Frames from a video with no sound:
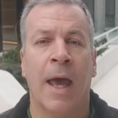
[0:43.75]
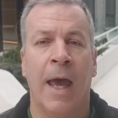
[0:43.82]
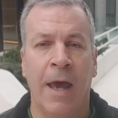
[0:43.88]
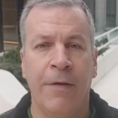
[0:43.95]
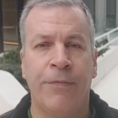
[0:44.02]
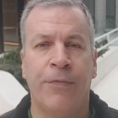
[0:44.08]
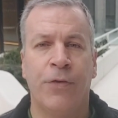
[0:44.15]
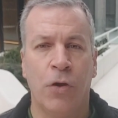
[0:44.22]

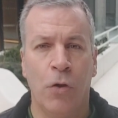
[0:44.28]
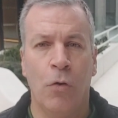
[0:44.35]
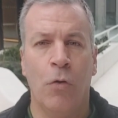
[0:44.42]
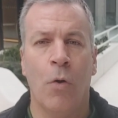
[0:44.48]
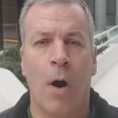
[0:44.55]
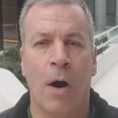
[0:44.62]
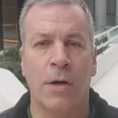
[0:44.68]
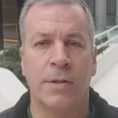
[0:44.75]
If
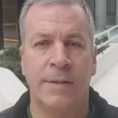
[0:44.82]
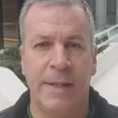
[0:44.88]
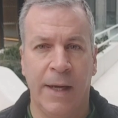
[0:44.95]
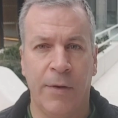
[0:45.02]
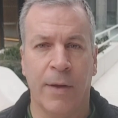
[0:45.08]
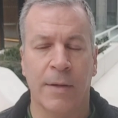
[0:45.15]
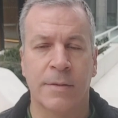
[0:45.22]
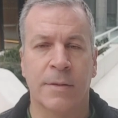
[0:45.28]
you are
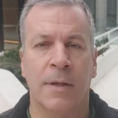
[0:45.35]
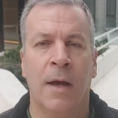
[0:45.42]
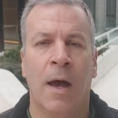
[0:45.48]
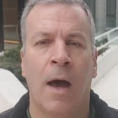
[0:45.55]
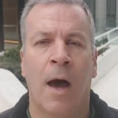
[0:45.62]
serious